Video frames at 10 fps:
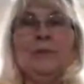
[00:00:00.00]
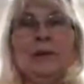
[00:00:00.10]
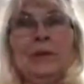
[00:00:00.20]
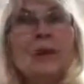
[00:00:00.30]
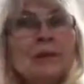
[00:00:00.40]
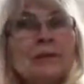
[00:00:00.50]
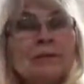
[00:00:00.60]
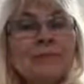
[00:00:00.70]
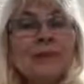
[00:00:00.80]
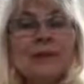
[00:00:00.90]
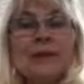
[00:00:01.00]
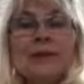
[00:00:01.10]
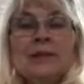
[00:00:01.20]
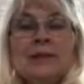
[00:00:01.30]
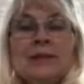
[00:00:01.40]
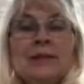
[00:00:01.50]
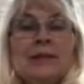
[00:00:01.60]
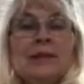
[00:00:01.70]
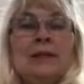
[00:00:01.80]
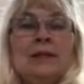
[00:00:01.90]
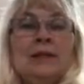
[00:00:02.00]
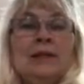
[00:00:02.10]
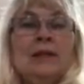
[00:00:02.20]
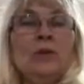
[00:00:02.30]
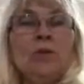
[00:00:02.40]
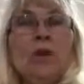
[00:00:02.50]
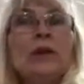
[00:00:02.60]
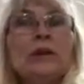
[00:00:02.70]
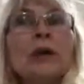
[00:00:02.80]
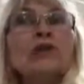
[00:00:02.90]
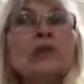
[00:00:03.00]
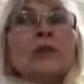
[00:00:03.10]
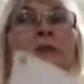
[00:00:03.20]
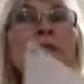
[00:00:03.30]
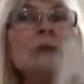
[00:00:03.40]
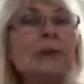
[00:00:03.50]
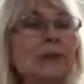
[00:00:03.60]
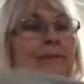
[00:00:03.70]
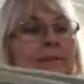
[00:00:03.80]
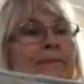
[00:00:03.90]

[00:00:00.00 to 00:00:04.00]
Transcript: See what? Said he wiggled out just in time